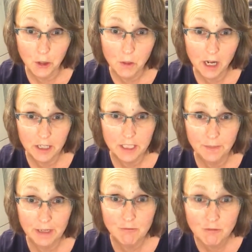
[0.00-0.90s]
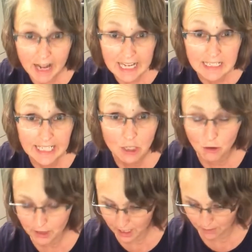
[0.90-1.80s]
who might well be aghast that
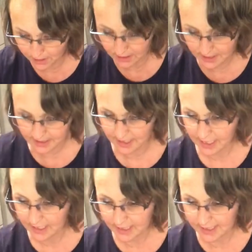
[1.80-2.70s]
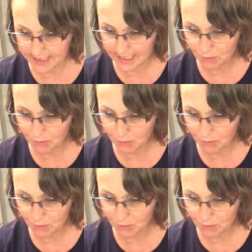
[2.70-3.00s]
sits in this sort of stage,